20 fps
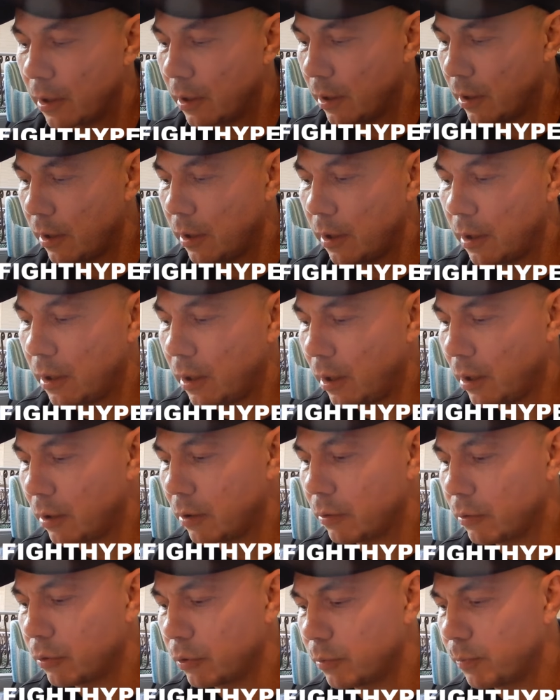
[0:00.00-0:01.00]
uh,
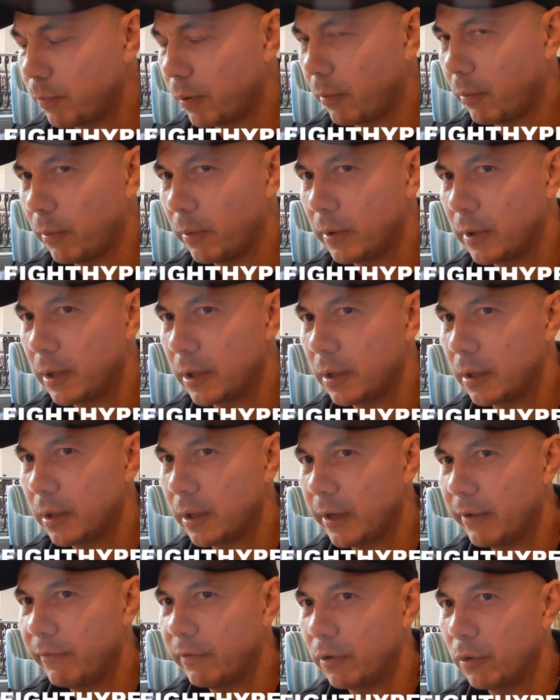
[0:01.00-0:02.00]
probably
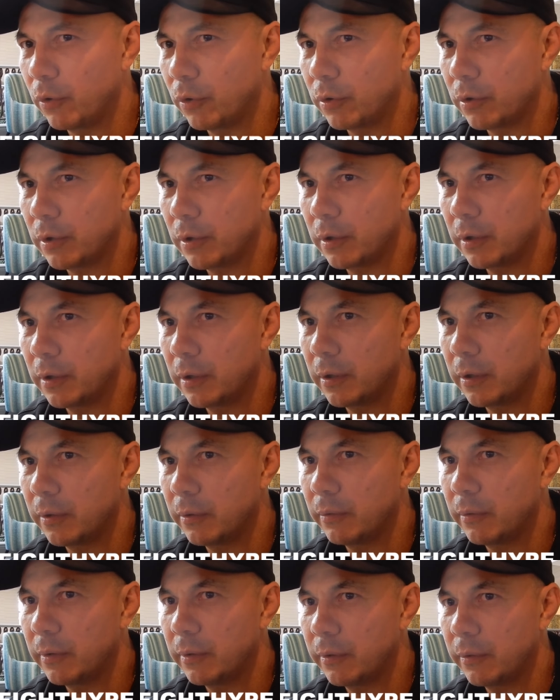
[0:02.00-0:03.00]
have a look
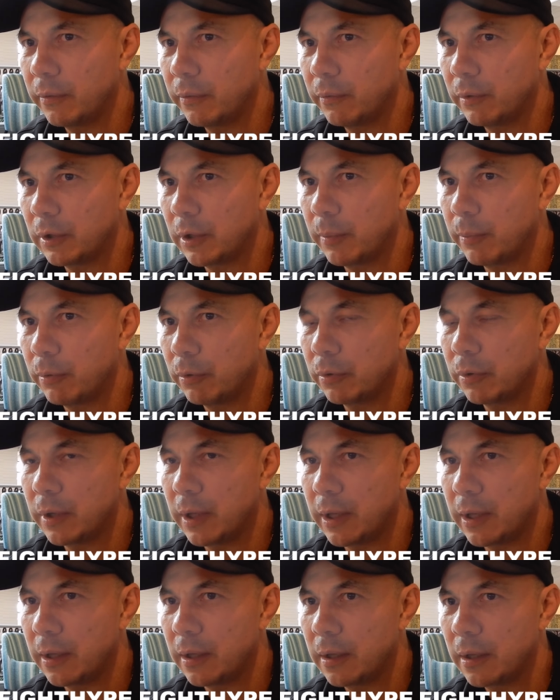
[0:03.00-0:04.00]
uh, what I put
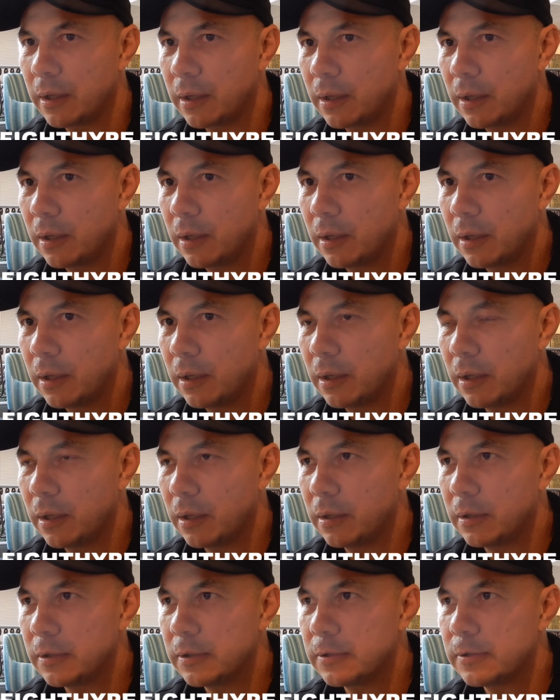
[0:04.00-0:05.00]

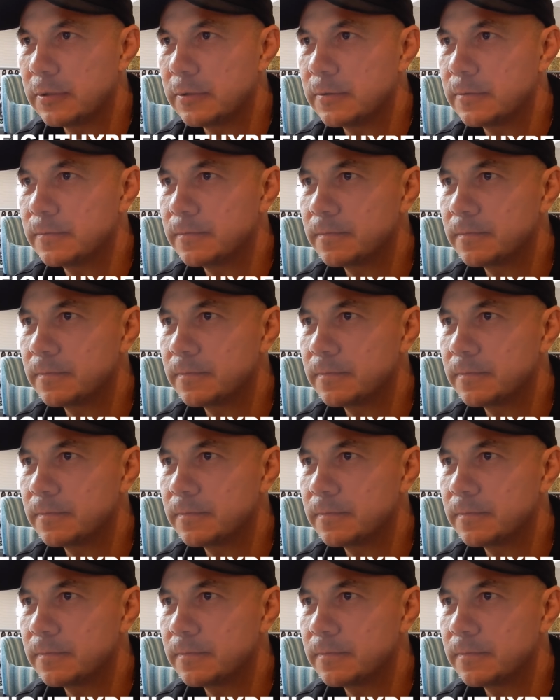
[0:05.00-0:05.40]
uh,